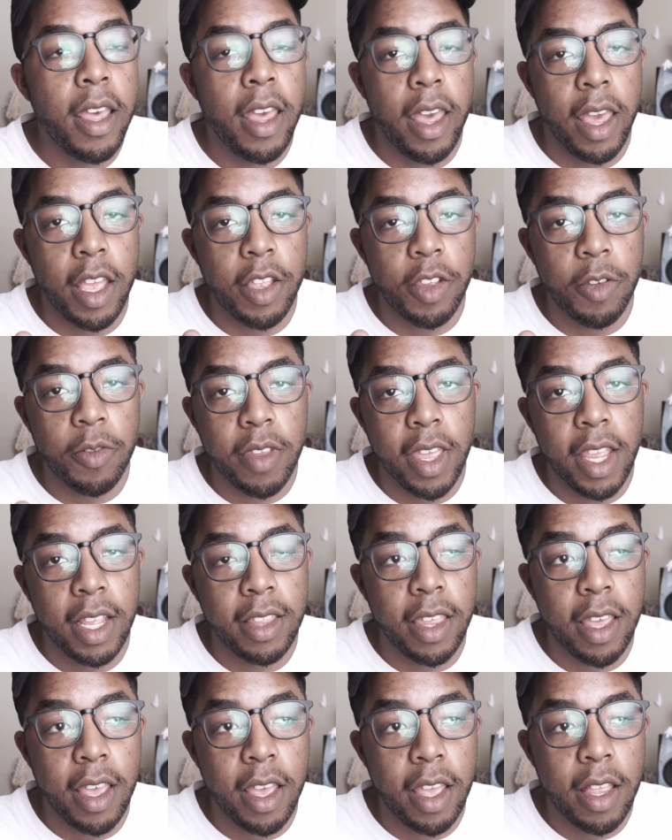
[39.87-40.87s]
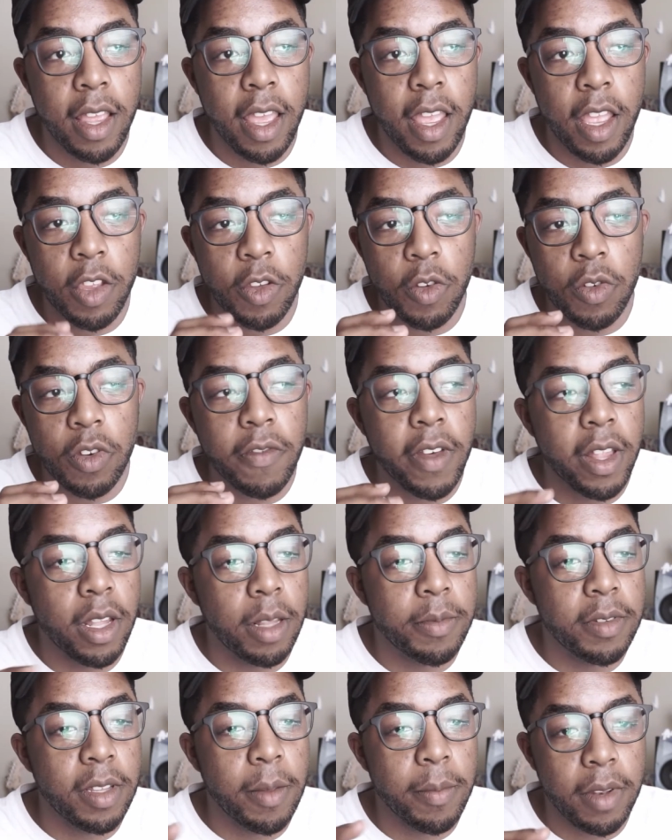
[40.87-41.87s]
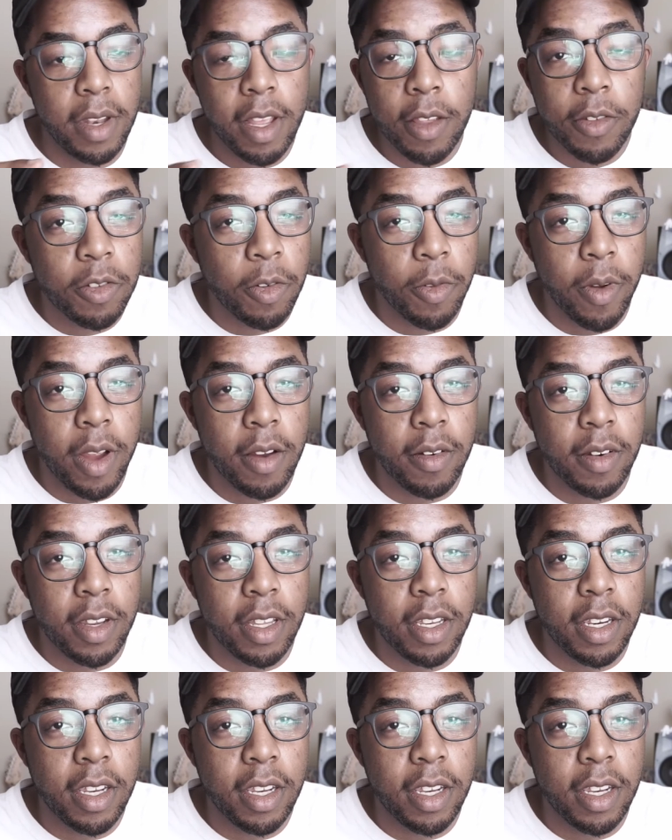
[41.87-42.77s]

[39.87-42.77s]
and you take that and you develop something else around it.